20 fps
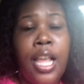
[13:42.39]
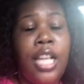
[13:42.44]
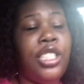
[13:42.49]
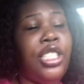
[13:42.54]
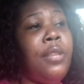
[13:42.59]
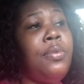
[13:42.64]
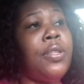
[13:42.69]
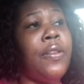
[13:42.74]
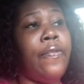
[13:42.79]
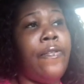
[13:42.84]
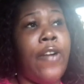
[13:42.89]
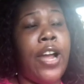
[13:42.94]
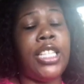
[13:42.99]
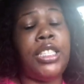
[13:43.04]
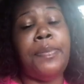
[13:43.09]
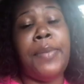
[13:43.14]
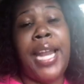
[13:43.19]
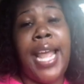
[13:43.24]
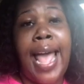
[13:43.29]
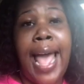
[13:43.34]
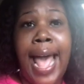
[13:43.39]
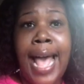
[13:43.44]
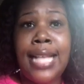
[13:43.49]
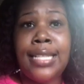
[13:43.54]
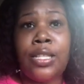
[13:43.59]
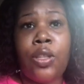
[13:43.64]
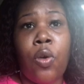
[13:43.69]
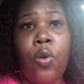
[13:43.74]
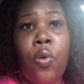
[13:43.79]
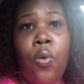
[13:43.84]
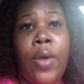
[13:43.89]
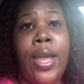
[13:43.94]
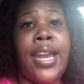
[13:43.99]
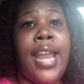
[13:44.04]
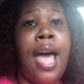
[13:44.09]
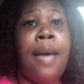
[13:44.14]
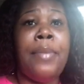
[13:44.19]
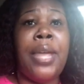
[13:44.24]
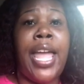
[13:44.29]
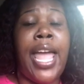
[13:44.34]
She was a freshman in high school, and
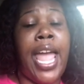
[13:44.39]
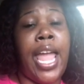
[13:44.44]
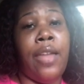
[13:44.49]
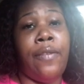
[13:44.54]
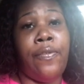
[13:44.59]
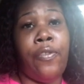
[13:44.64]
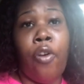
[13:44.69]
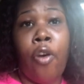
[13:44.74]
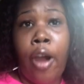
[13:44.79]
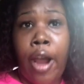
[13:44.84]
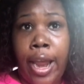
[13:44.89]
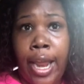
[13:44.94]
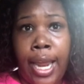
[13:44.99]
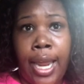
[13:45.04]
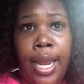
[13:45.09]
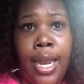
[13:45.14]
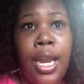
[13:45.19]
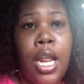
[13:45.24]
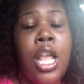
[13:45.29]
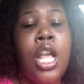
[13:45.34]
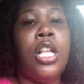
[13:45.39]
I'm in 8th grade.